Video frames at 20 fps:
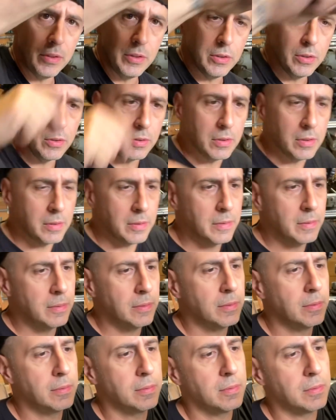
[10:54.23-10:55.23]
do
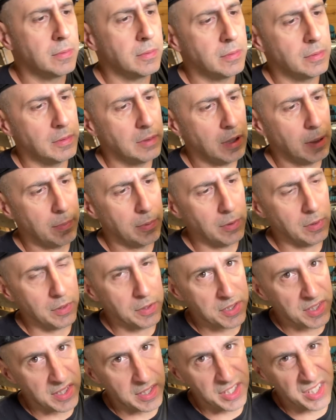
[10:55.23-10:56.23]
a couple little
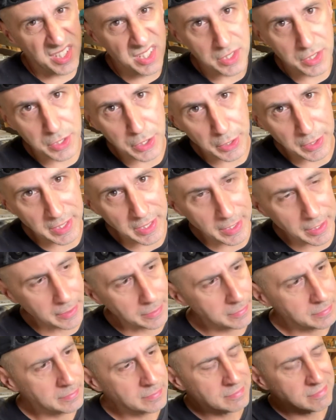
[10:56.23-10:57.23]
stitches on there
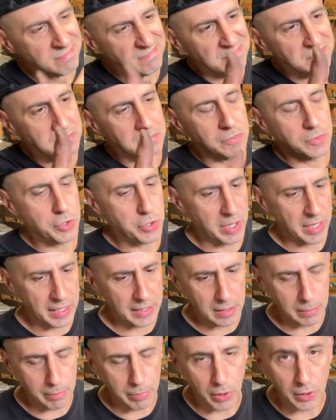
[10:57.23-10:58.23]
and try
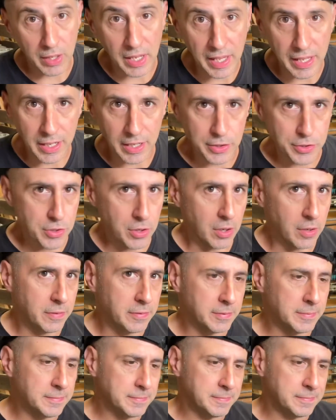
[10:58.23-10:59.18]
not to burn that edge off.